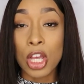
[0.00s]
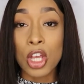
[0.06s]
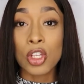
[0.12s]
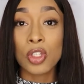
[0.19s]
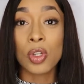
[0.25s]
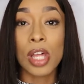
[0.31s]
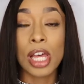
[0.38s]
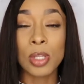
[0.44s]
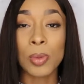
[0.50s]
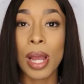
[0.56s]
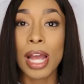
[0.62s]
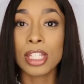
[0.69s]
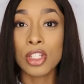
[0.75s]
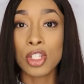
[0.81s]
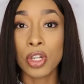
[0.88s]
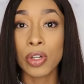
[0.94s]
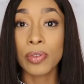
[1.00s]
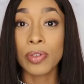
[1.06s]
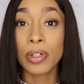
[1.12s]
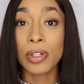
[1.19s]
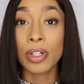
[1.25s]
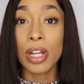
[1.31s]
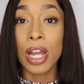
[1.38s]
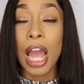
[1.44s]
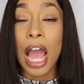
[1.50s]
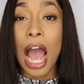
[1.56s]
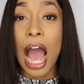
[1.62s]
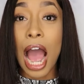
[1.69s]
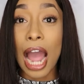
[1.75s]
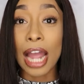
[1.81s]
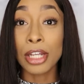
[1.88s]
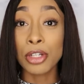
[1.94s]
So that's why as a server
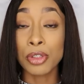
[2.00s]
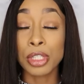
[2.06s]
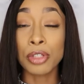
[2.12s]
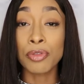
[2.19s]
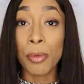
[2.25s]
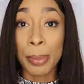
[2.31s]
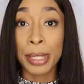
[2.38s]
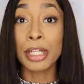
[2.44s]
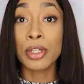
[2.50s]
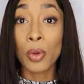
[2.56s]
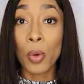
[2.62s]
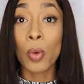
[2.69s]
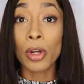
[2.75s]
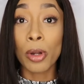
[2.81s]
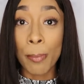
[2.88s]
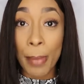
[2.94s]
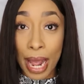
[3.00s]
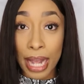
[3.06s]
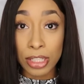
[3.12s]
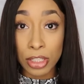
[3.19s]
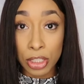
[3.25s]
I usually repeat your order back